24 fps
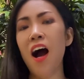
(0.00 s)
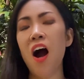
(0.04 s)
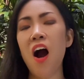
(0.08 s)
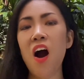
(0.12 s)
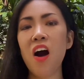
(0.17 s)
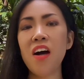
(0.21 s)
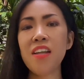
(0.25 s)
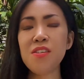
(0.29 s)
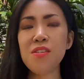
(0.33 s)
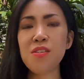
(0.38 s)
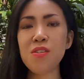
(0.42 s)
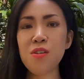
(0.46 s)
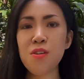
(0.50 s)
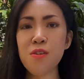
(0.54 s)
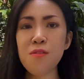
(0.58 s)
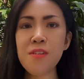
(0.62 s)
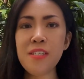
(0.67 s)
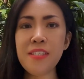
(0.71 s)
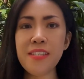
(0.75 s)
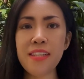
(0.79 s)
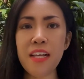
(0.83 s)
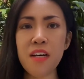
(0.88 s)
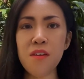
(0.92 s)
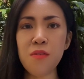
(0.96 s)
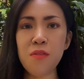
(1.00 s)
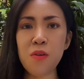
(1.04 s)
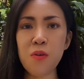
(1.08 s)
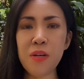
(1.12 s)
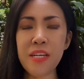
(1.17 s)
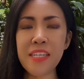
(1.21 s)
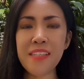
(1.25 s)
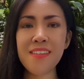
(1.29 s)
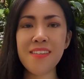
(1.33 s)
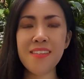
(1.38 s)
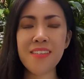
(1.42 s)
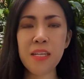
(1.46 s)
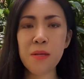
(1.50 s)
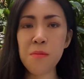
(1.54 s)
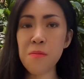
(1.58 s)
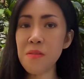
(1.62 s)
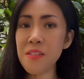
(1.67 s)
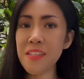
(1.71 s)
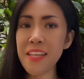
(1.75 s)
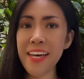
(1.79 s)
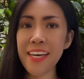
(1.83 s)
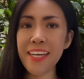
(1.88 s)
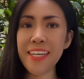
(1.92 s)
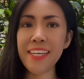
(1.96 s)
On the surface level, it
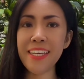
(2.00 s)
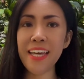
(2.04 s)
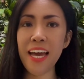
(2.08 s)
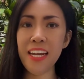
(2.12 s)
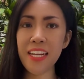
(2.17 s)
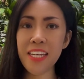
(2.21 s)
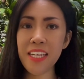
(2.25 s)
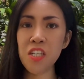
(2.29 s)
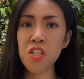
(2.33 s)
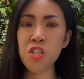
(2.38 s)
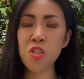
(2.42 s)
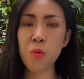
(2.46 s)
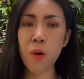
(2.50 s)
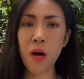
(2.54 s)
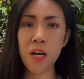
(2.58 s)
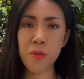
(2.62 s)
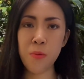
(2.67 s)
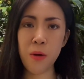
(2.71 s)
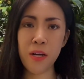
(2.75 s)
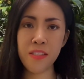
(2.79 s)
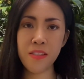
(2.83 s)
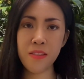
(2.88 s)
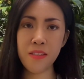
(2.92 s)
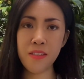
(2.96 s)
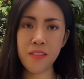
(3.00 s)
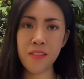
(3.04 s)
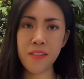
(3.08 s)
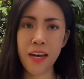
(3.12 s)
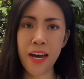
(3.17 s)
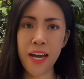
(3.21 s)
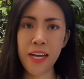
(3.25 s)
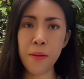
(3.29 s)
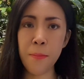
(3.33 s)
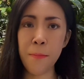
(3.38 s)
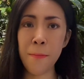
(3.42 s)
seems like getting a UI/UX design